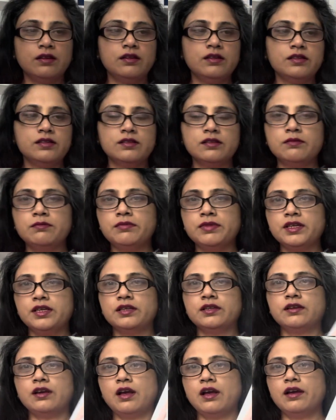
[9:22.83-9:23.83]
reason
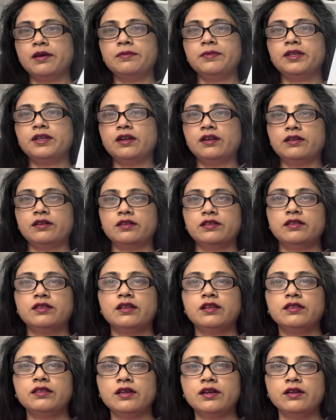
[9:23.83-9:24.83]
being, I mean,
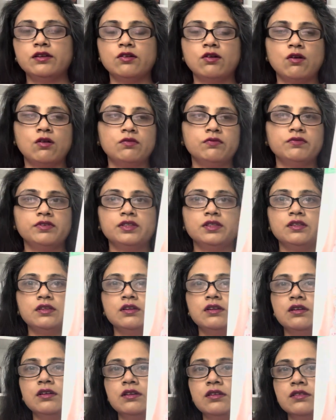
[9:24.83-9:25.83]
nothing wrong with
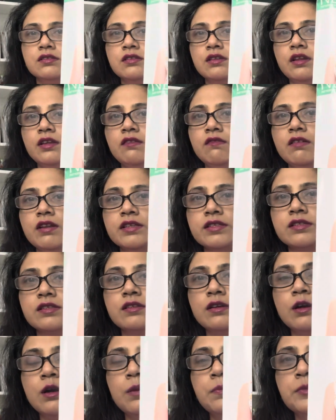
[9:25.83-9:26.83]
the sleeveless
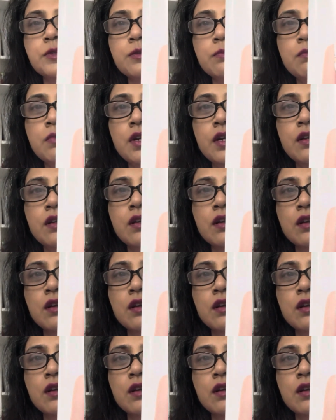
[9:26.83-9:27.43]
tops, but